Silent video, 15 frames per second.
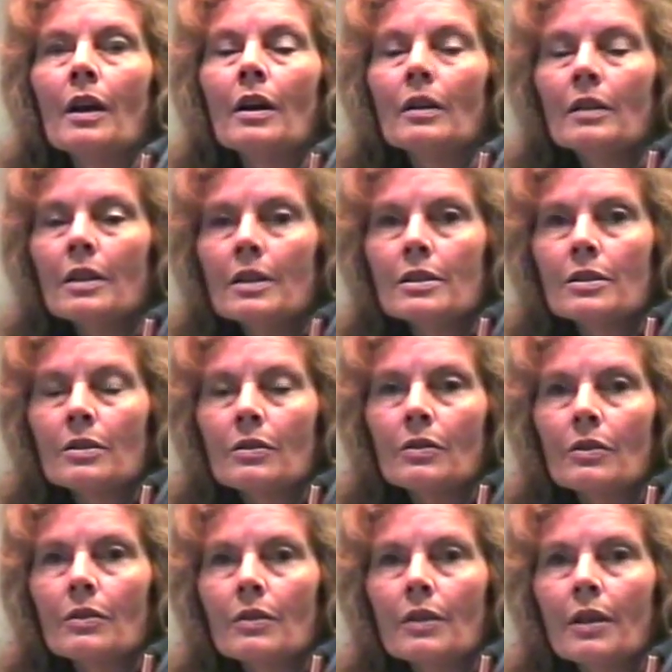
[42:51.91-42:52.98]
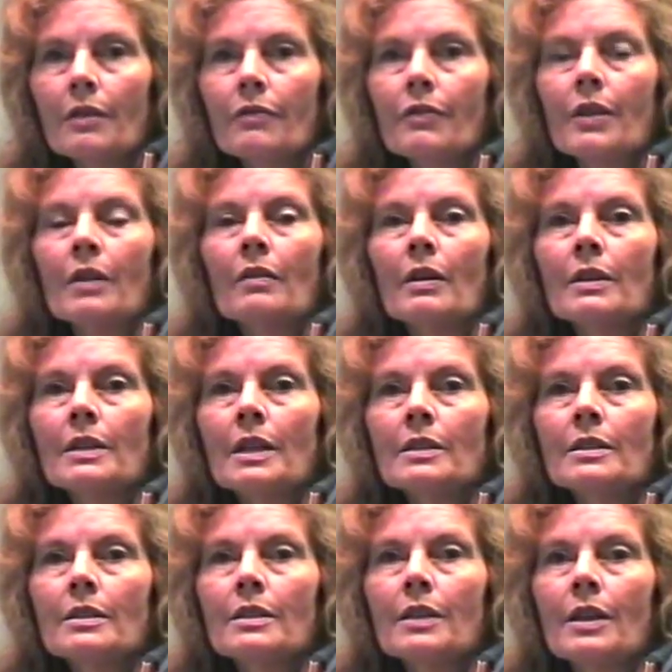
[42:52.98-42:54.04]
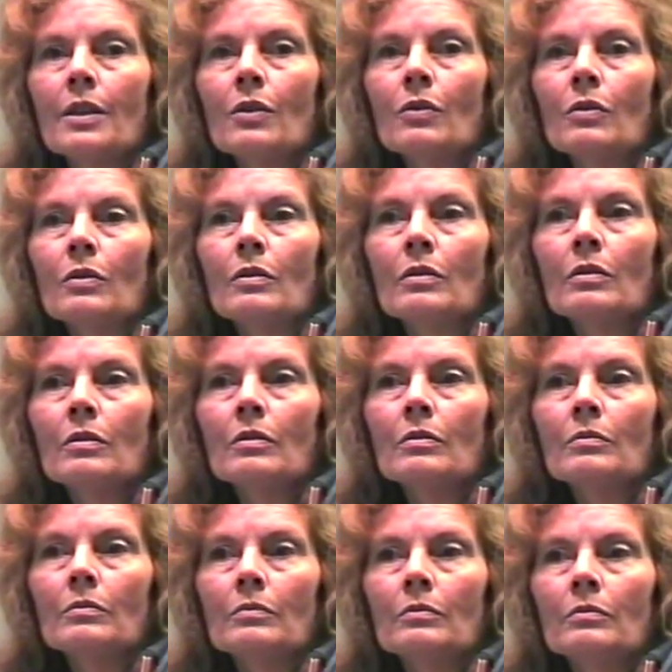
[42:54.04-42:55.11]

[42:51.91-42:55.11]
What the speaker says: on this earth if their identity or